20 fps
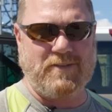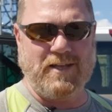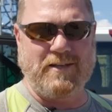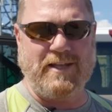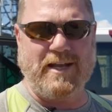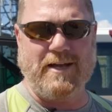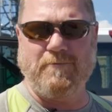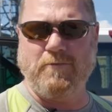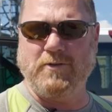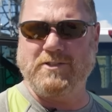
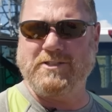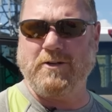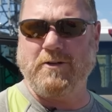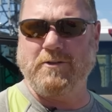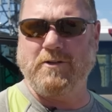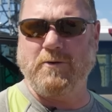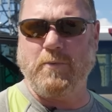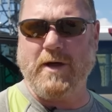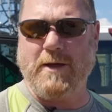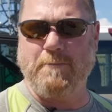they have what's
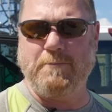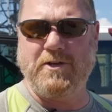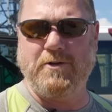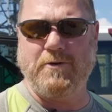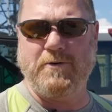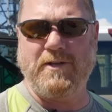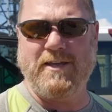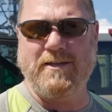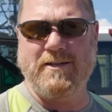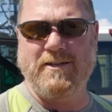called a web
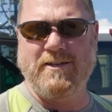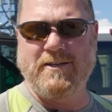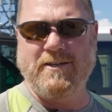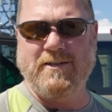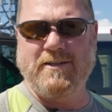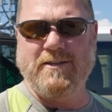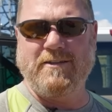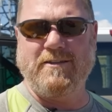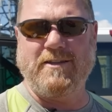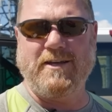GUI
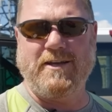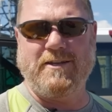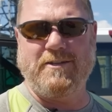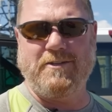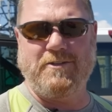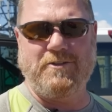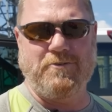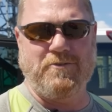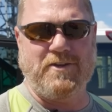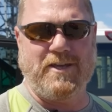
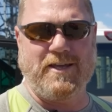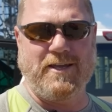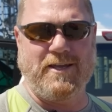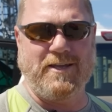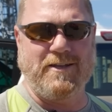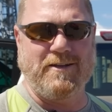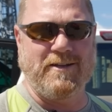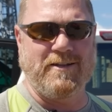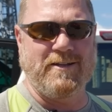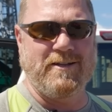that you
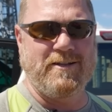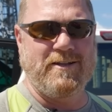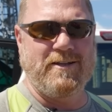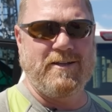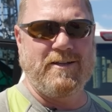can